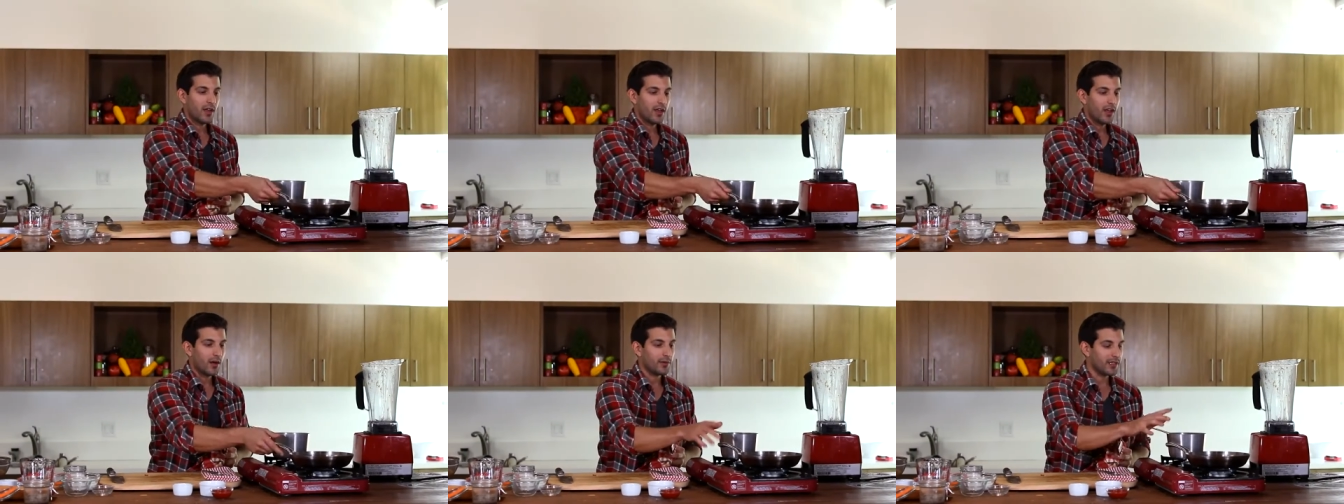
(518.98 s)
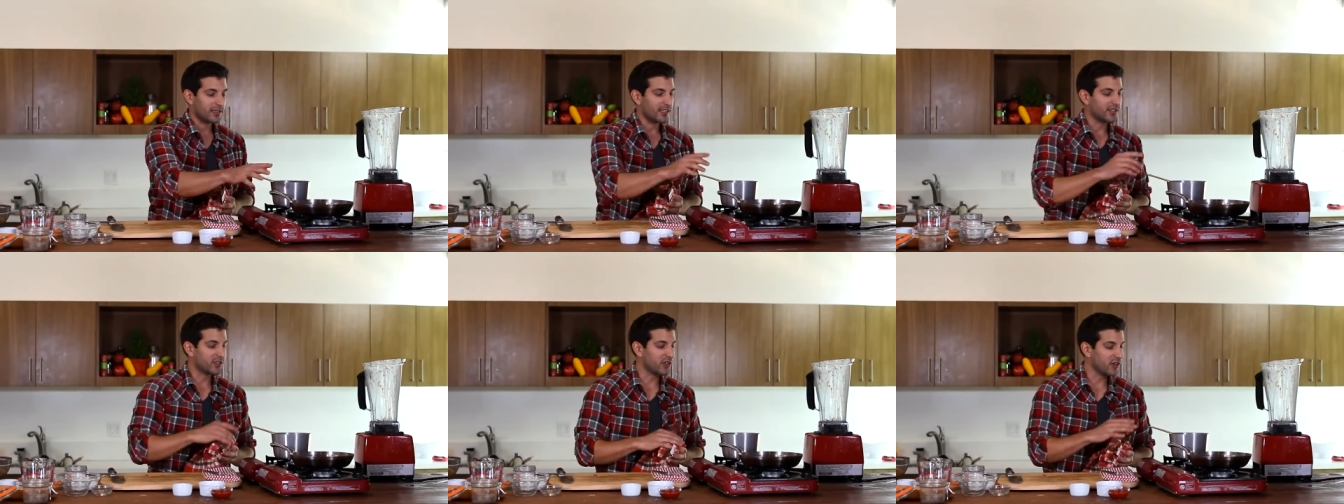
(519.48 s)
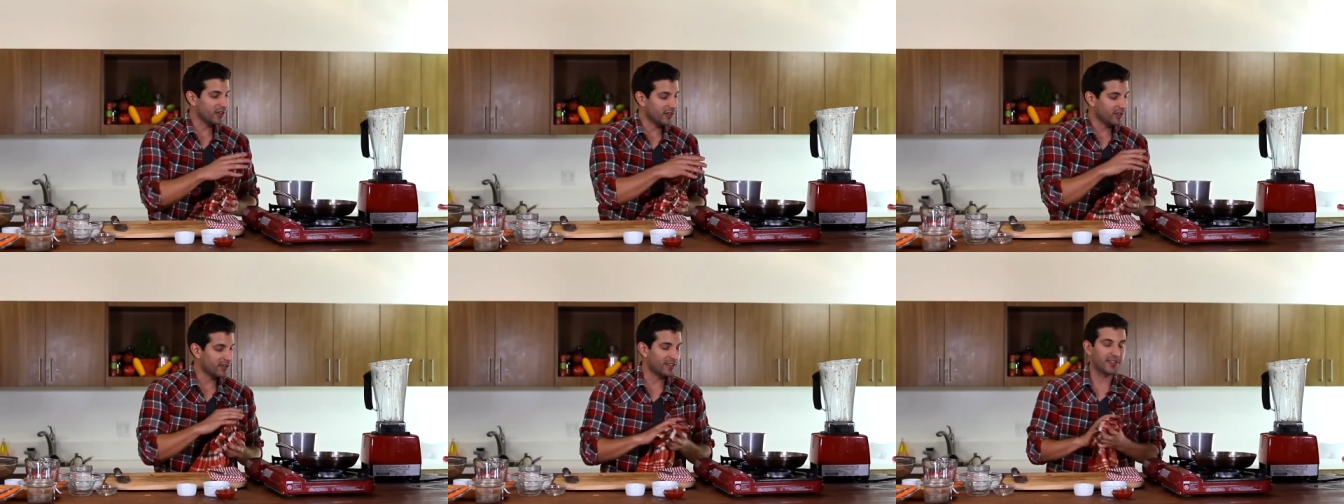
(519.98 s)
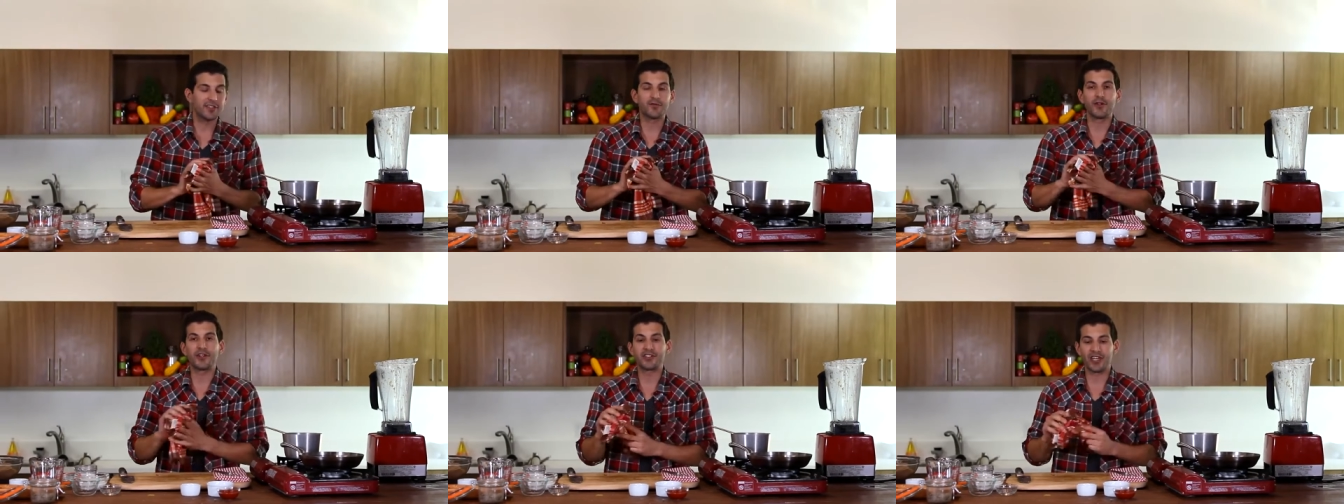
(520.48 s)
I'm gonna let these cook, let
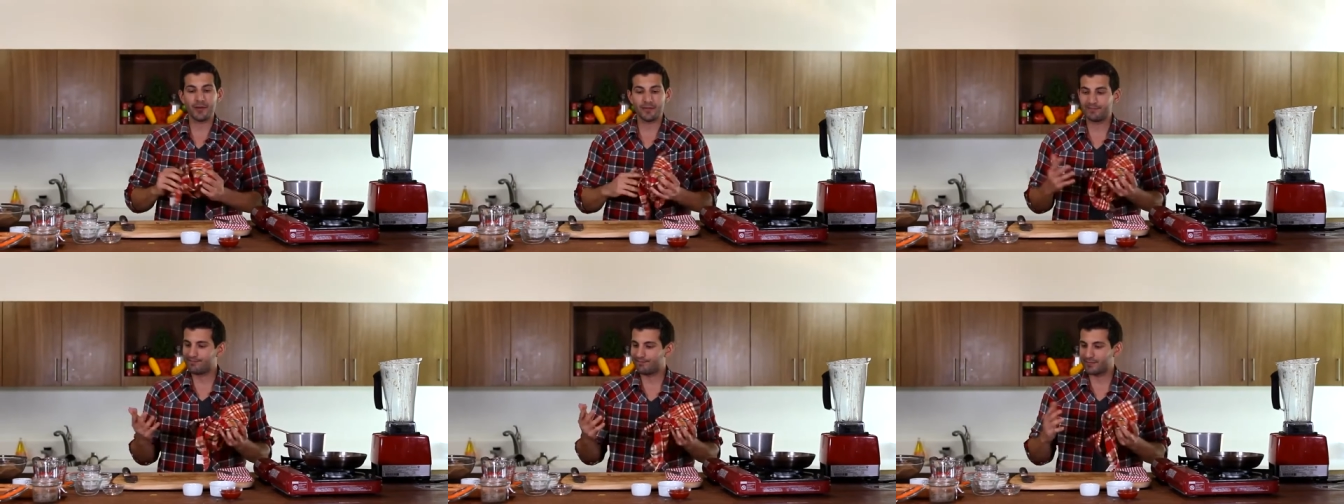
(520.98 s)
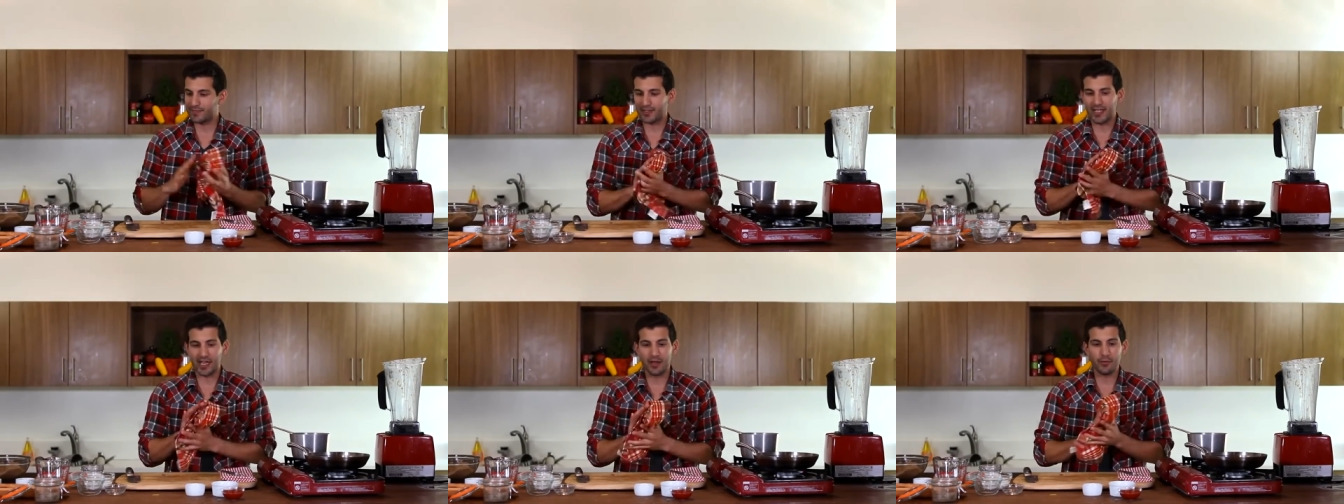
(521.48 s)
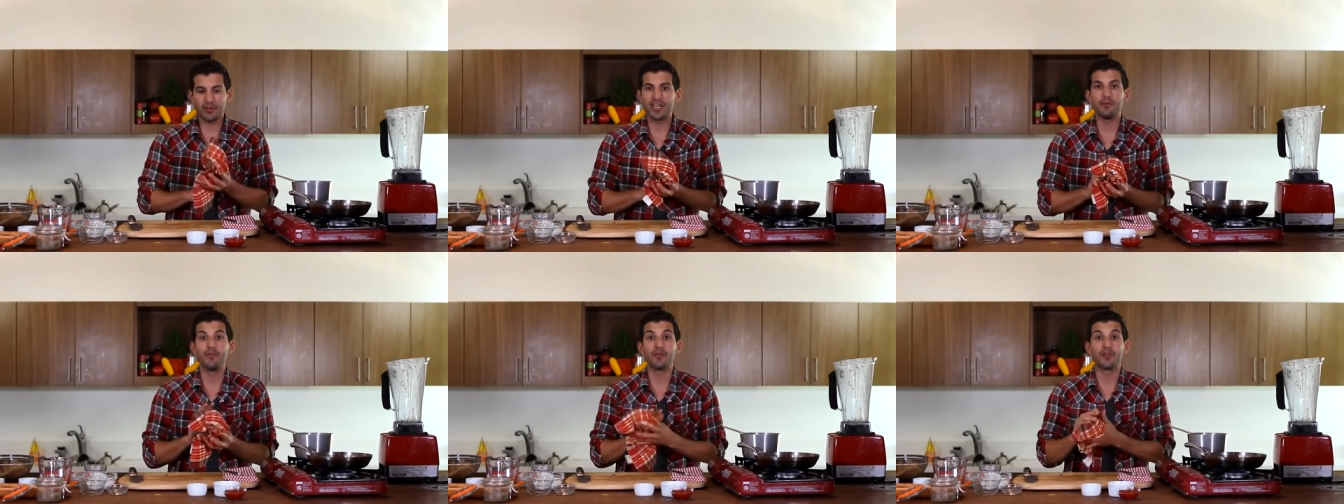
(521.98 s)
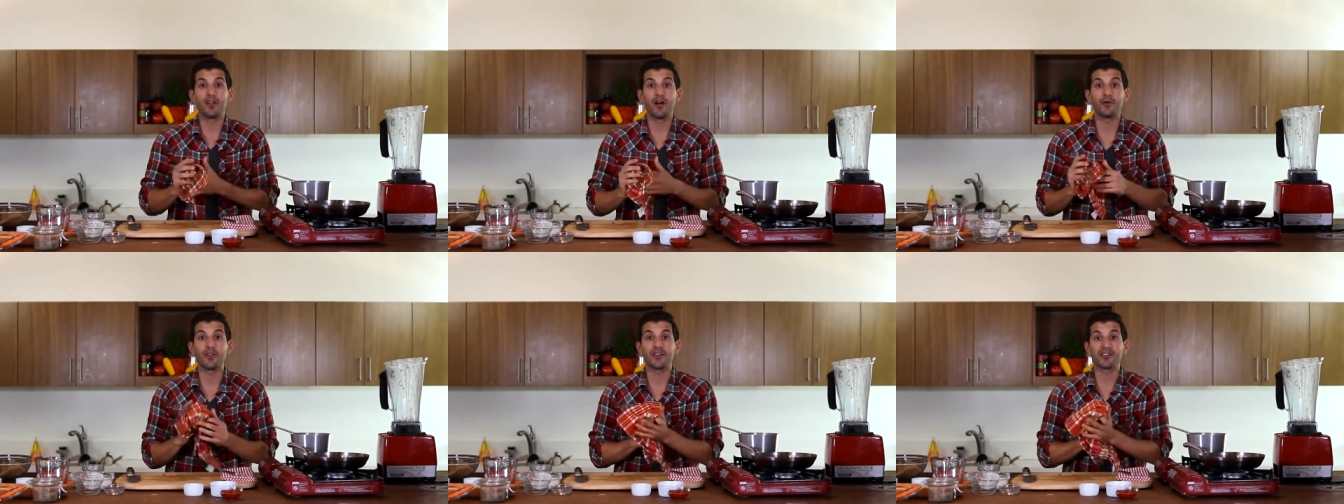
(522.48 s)
this finish up, and then we'll keep moving
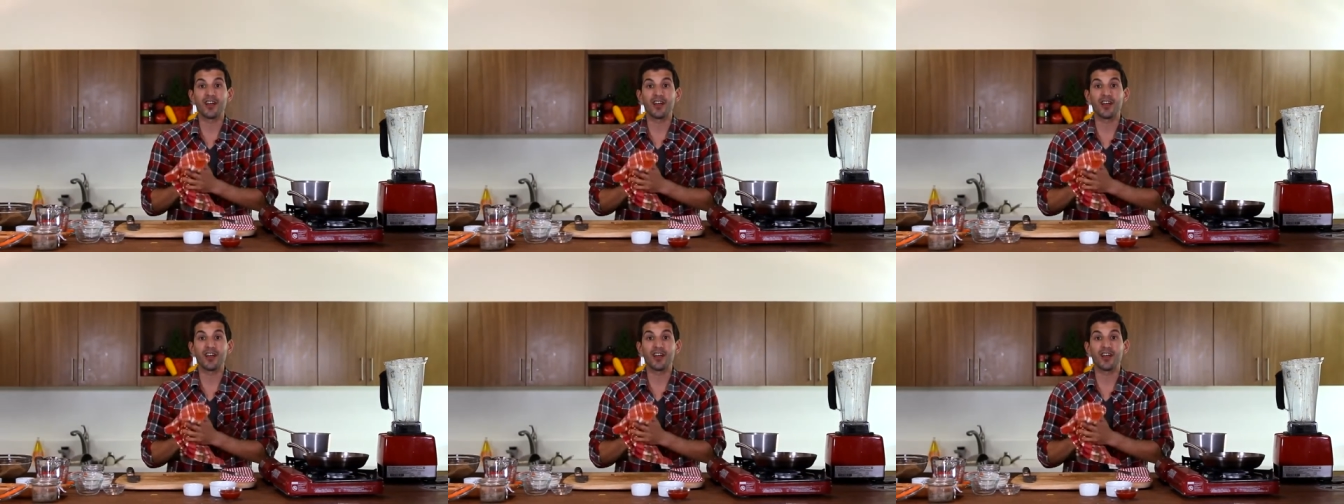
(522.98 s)
along with our